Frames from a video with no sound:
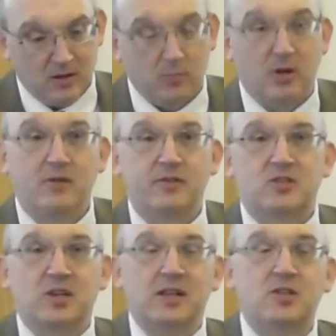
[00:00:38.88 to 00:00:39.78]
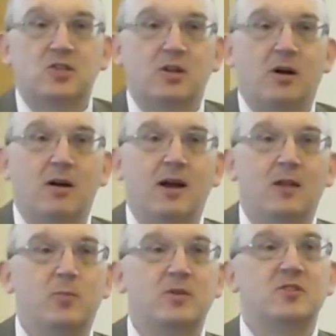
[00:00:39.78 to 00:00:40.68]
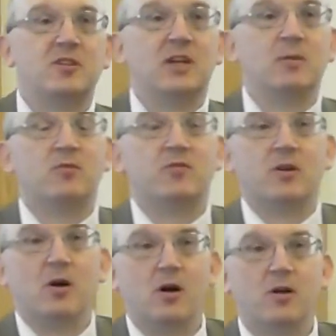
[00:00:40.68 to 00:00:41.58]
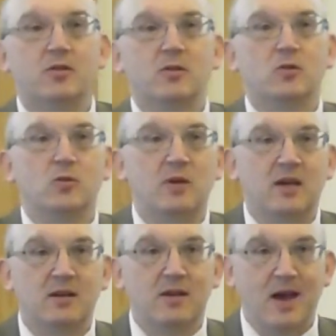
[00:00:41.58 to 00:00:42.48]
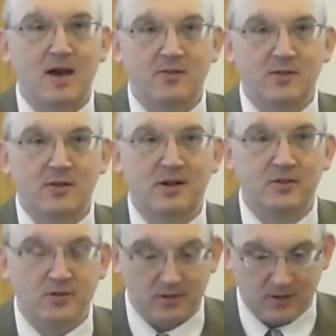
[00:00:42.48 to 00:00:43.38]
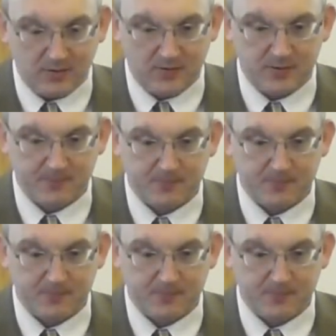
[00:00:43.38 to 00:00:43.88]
Beloved saints, our help is in the name of the God who made heaven and earth.